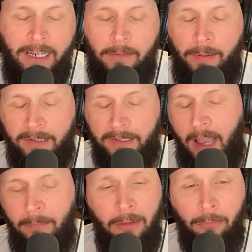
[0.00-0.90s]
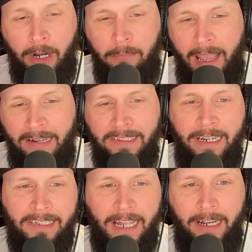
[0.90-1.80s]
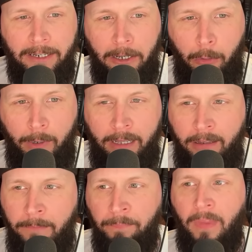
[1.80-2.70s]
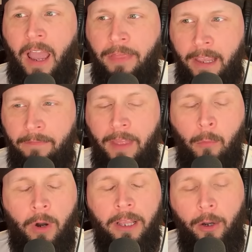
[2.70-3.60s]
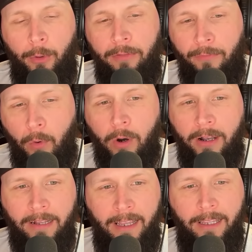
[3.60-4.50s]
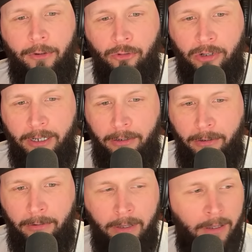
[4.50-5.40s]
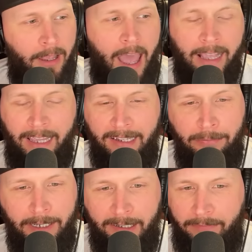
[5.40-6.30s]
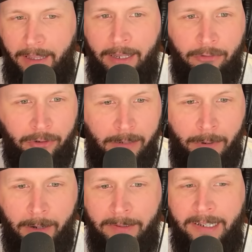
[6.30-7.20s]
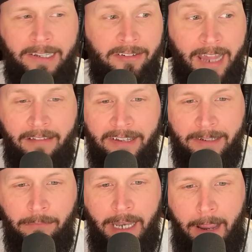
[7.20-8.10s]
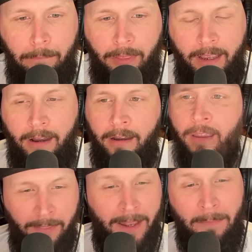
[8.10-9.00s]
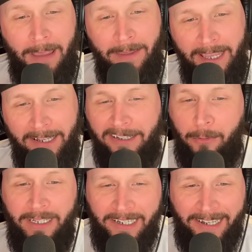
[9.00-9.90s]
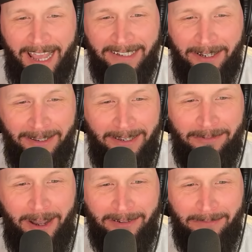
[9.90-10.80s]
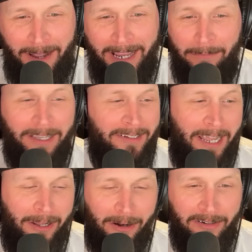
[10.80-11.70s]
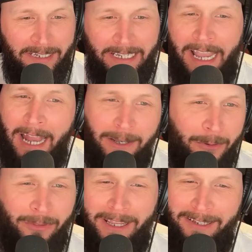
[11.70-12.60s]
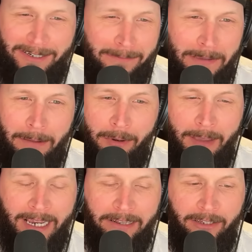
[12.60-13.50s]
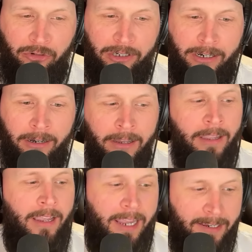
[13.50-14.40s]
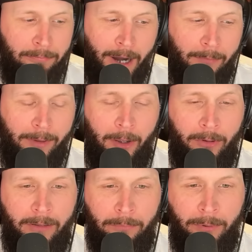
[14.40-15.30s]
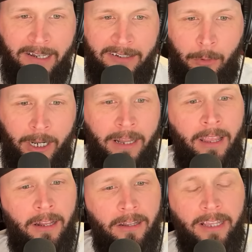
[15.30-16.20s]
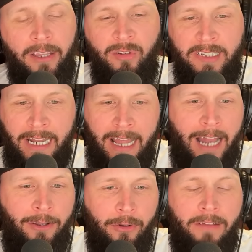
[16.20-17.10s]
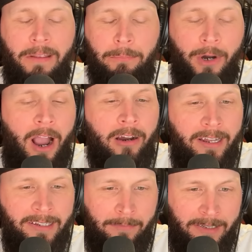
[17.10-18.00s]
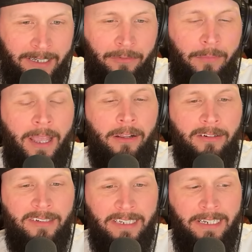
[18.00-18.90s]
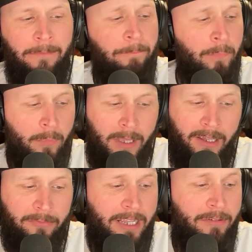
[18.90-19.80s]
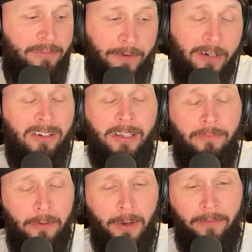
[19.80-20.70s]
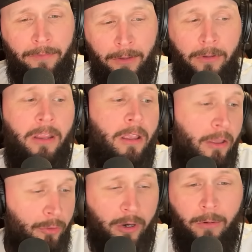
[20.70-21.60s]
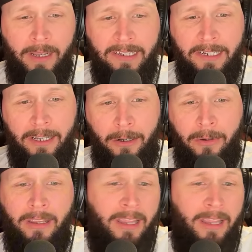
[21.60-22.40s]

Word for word: it depends on how many running backs they decide to go with. I think if they want to go with four like they usually do, I guess because of injury purposes, just having some depth there, then maybe he can squeeze his ass on this roster, Mike, because LRZ, I don't think is going to be able to make it this year. He's probably going to the practice squad. Like you said, I do love the progress I'm seeing from LRZ because when he was first on the football field three weeks ago,